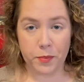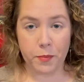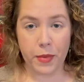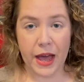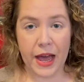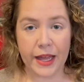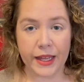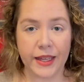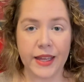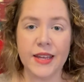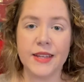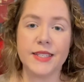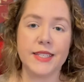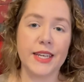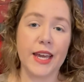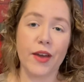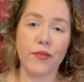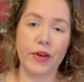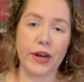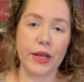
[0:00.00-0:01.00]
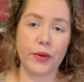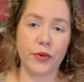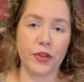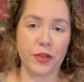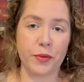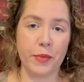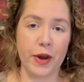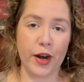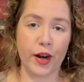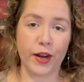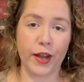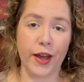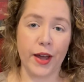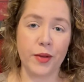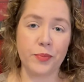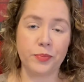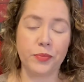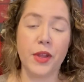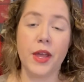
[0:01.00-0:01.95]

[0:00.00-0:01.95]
back to Get Ready with America.